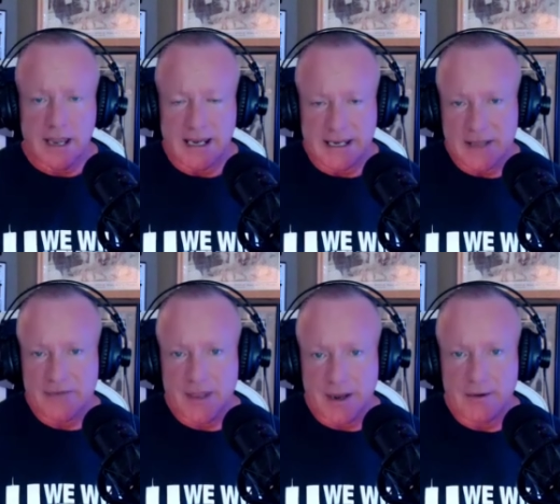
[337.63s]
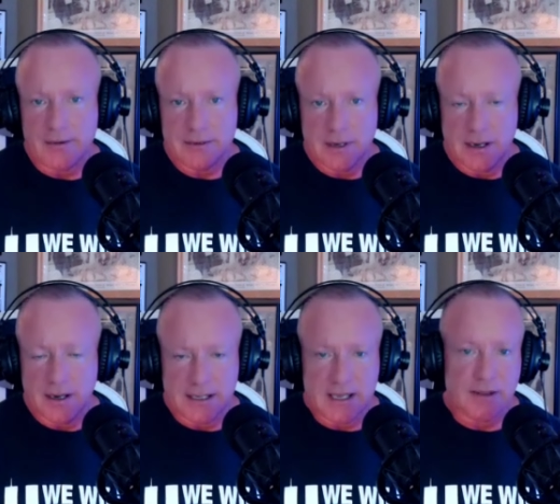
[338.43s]
and get their
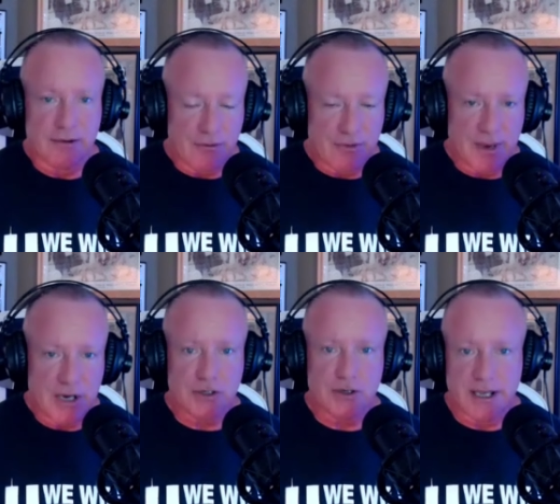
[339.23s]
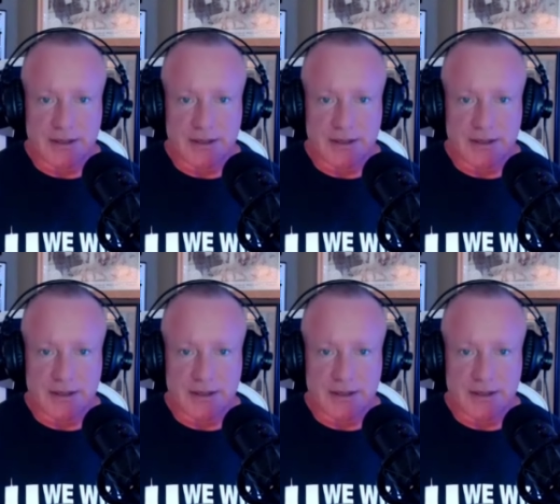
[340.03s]
uh, get their information,